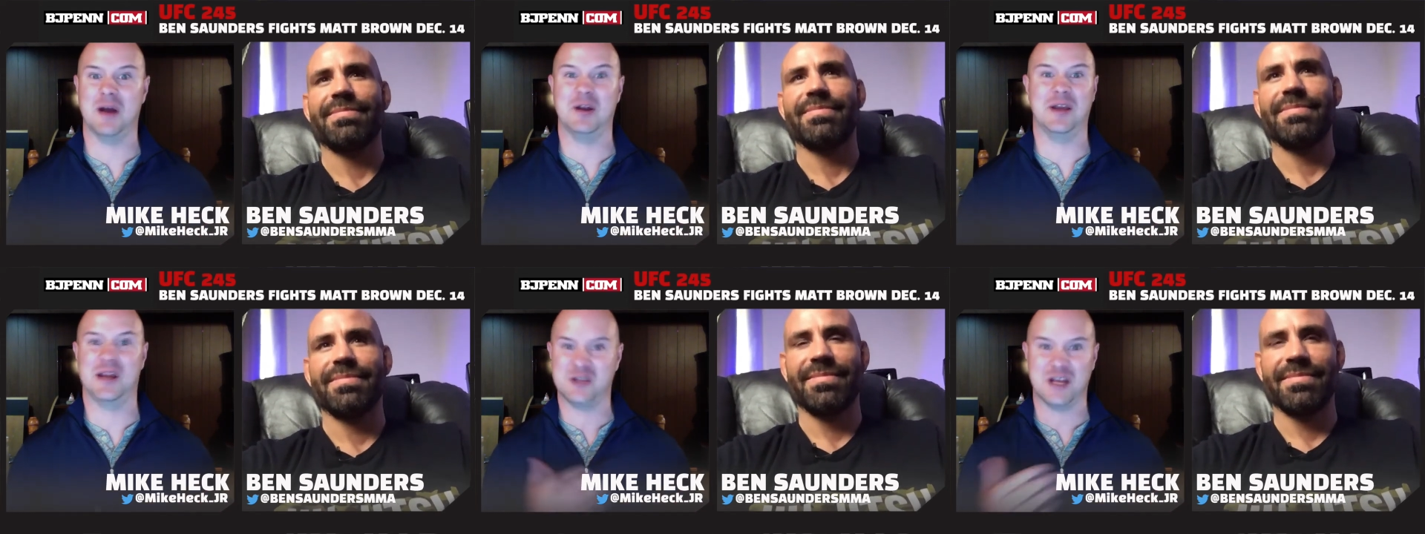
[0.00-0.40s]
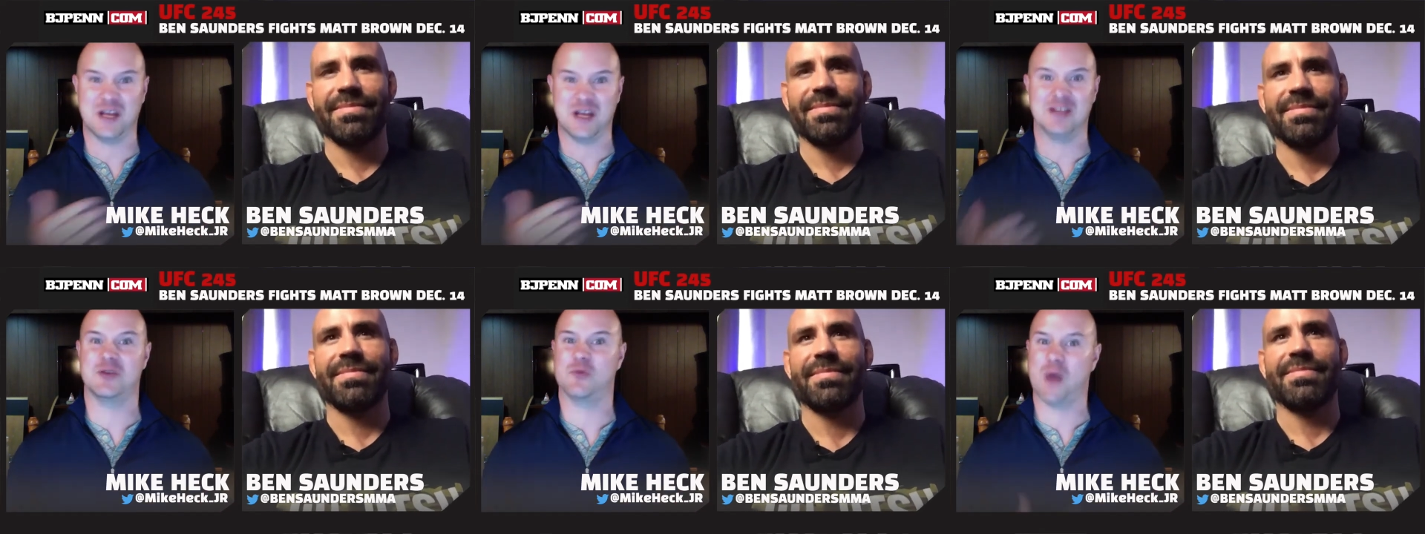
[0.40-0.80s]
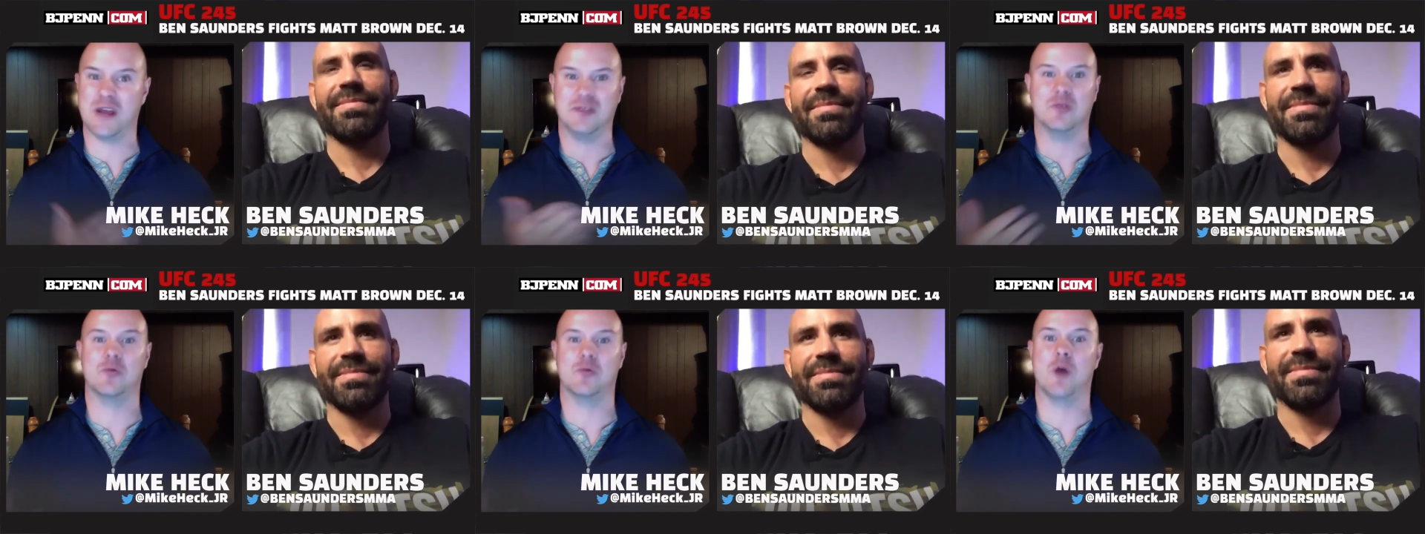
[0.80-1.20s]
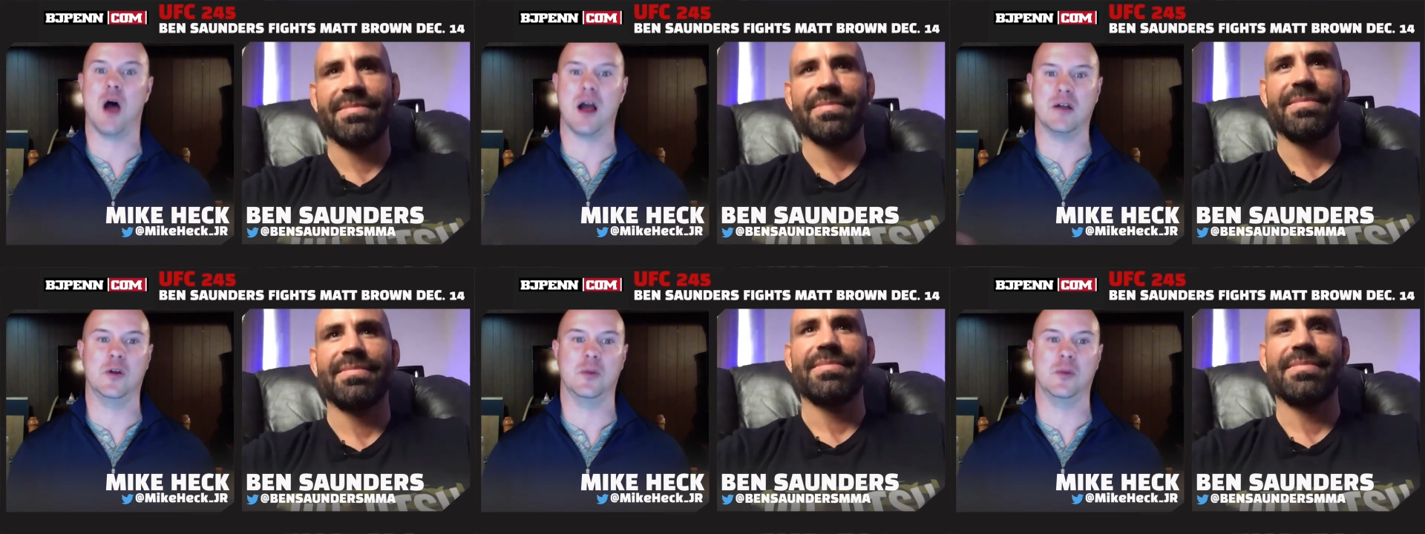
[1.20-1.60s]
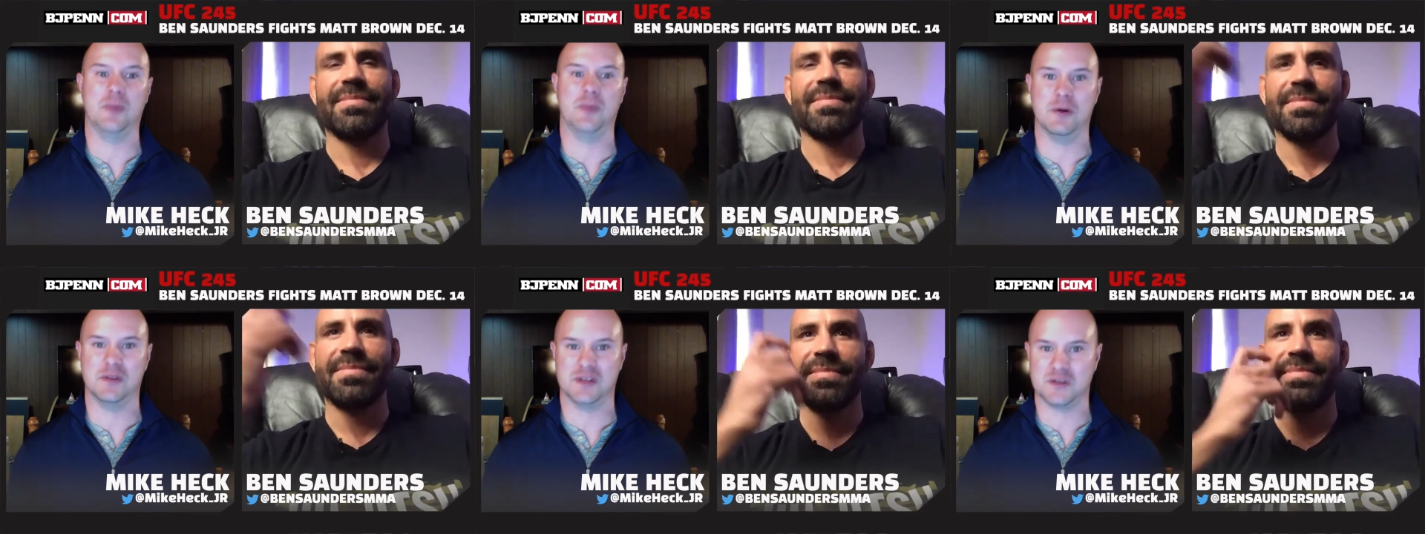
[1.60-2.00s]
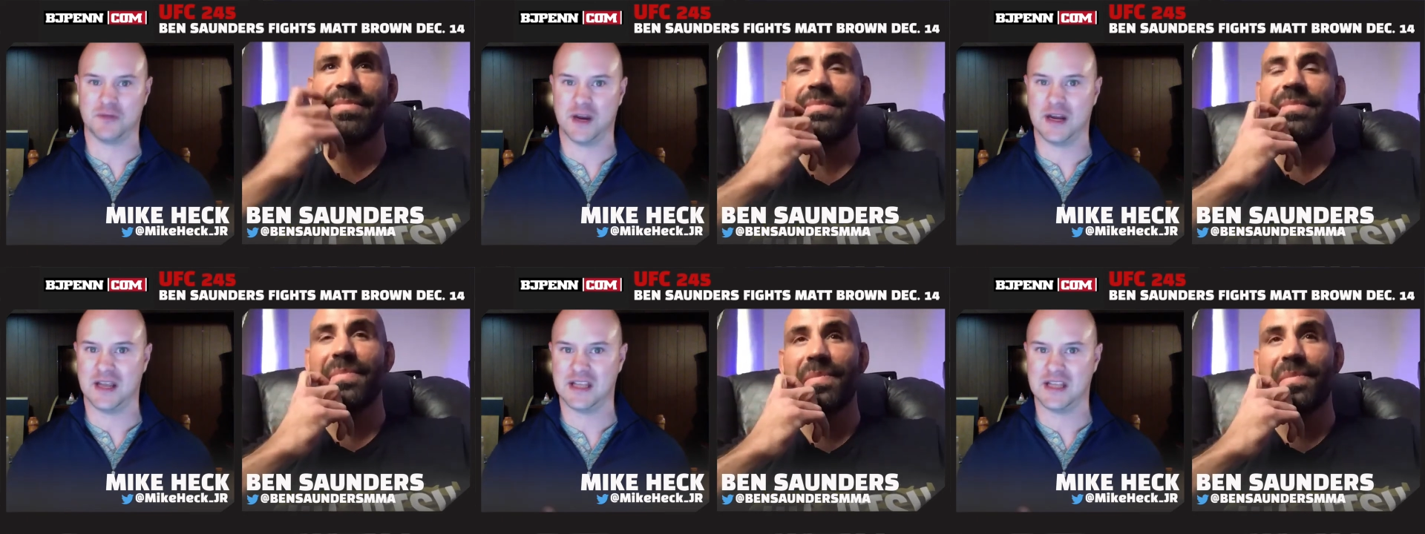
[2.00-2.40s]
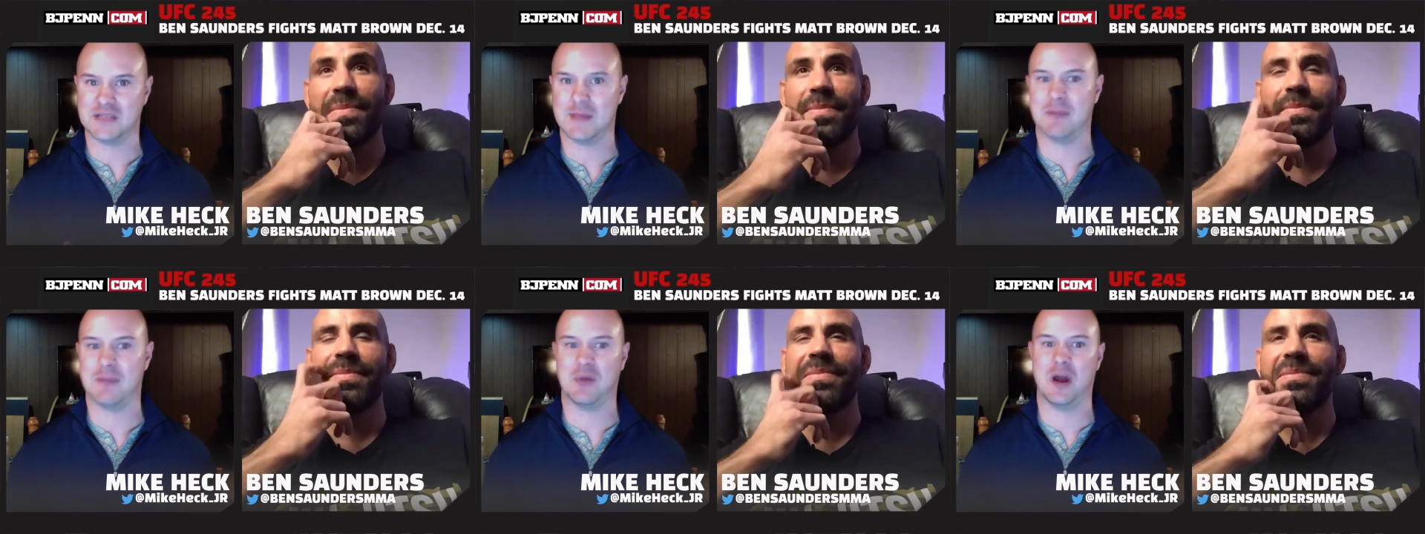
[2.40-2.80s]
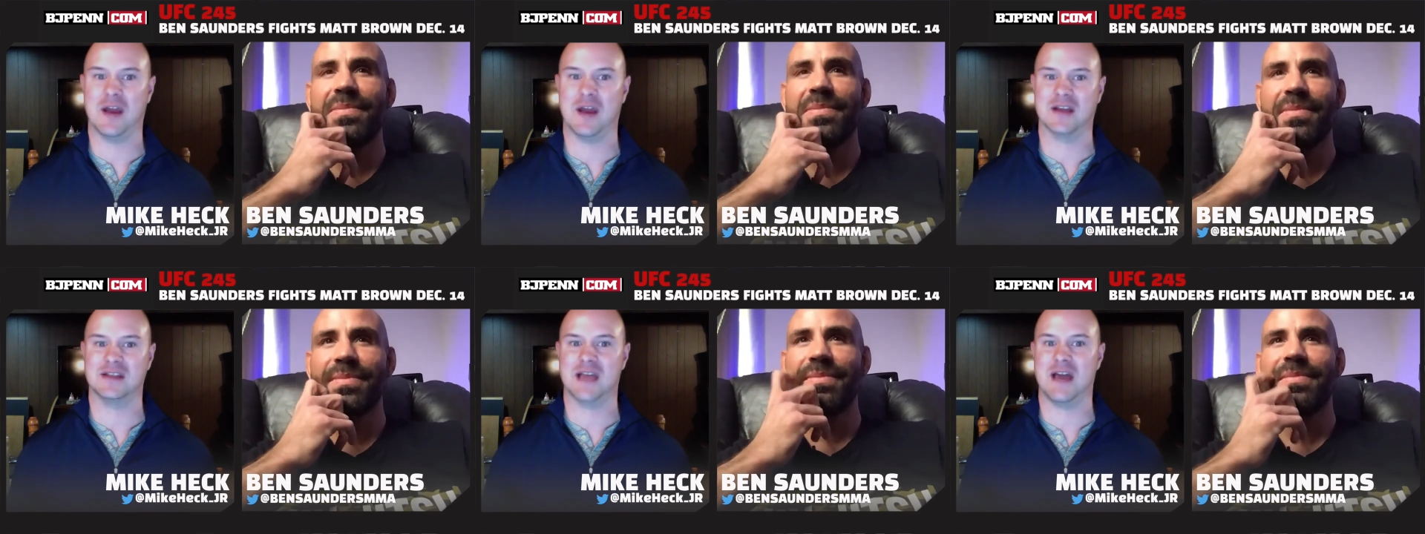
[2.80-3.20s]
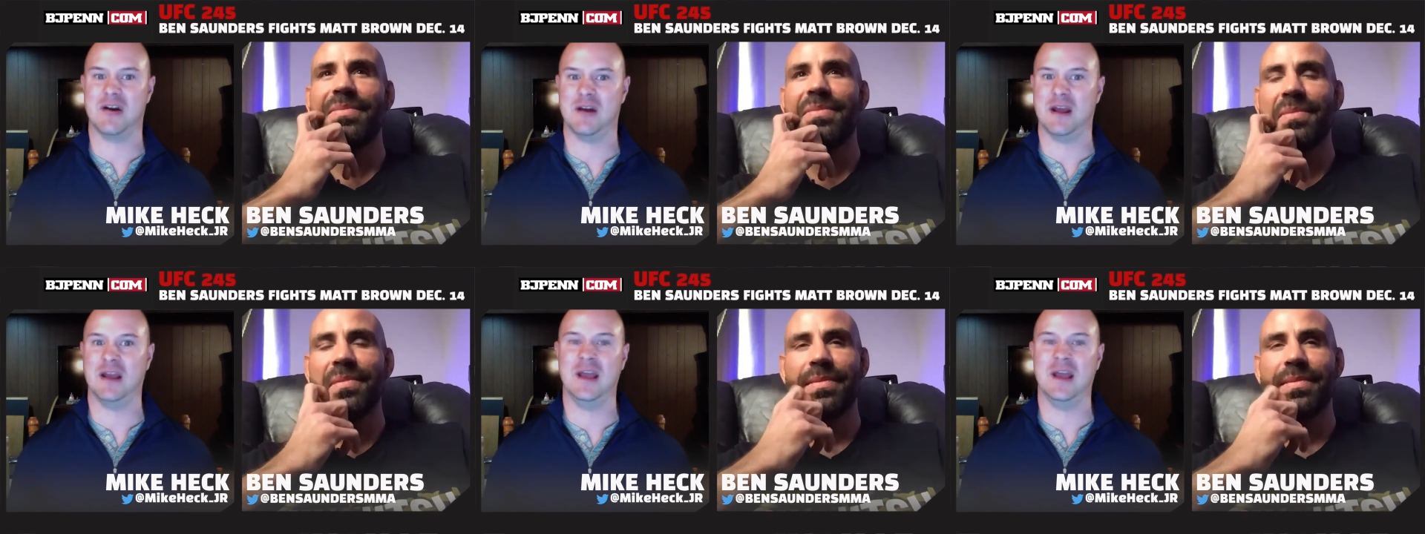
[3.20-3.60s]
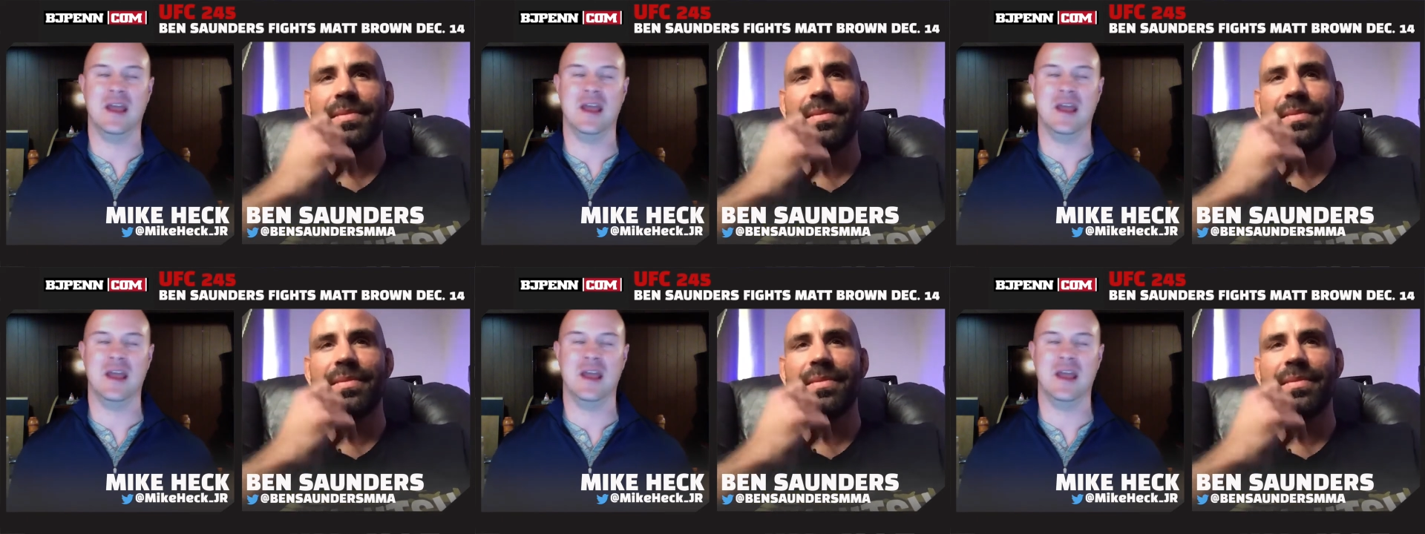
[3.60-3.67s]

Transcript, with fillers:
Speaker 1: You get a chance to right the wrong a little bit with this fight against Matt Brown next Saturday.